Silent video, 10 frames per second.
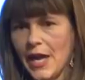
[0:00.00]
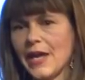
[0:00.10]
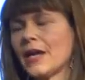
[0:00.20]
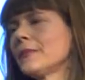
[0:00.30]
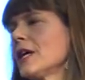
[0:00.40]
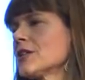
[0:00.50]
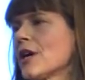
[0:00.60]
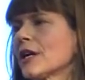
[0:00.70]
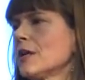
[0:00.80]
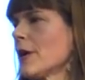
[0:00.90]
And I'm not
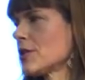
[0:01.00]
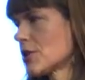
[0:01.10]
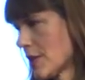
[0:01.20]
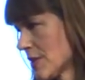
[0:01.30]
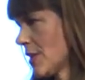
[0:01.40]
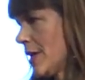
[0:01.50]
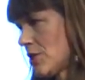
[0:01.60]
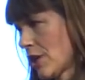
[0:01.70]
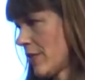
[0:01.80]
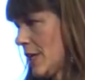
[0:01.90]
talking about just
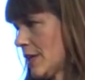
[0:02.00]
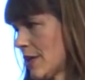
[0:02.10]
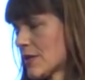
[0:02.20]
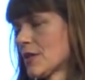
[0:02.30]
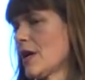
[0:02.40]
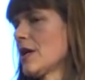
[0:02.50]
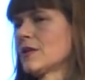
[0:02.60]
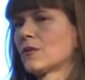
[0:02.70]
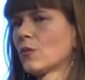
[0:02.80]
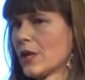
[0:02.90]
longevity. That's not
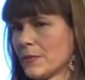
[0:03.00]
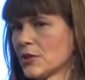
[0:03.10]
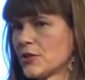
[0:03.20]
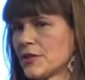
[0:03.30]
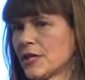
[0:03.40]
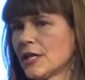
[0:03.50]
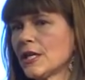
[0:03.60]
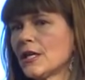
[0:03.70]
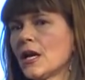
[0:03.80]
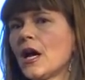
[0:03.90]
what I'm interested
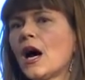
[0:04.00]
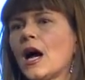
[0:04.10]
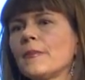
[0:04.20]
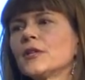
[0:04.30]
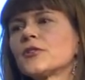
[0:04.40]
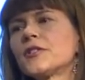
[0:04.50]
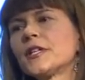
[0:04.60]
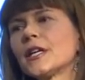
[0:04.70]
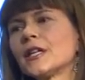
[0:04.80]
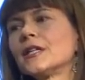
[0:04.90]
in. I'm
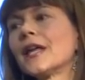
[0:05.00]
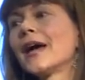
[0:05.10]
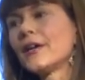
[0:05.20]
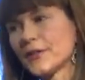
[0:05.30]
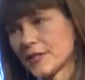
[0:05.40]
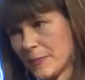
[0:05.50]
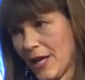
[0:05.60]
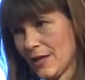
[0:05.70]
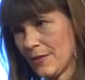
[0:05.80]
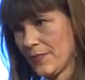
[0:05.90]
interested in health
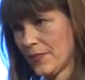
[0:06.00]
span.